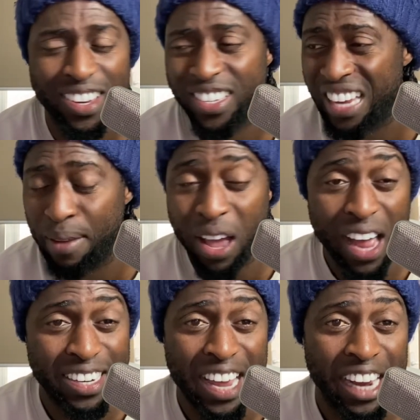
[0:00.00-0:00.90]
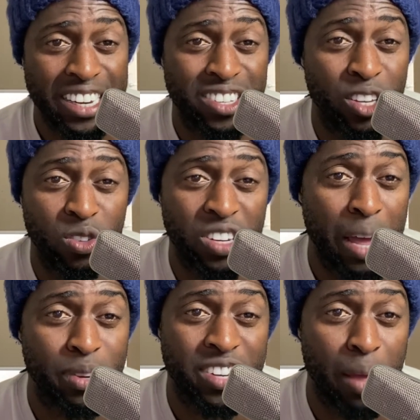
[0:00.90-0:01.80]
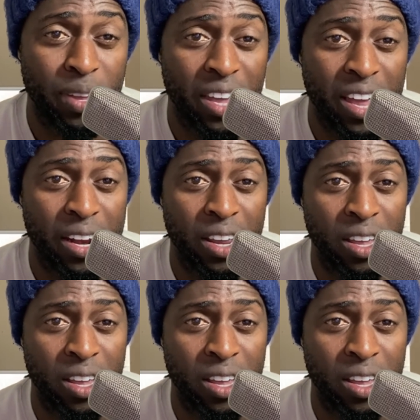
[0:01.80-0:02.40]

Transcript: Same kind of tactics are used time and time again.